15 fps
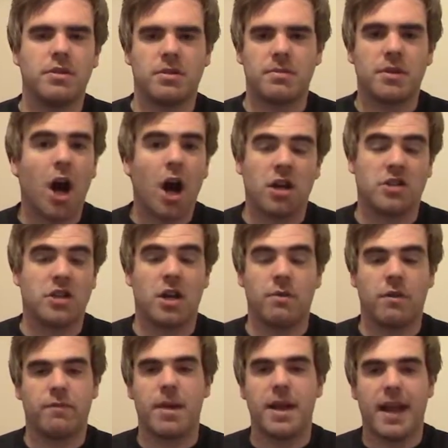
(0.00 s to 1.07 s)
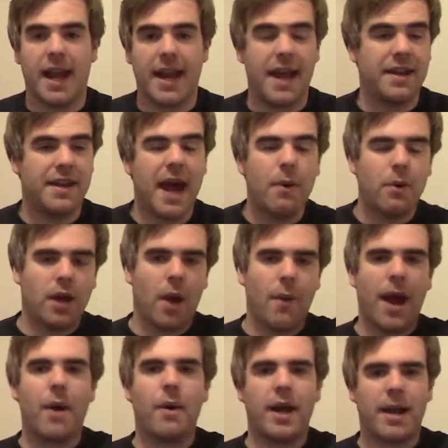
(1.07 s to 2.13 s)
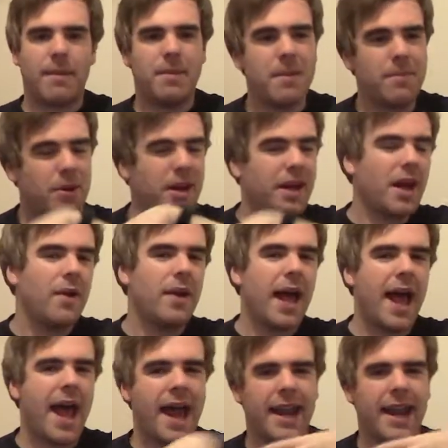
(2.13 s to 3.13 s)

Dark Zone with me, and then that will go out, and then people can go there,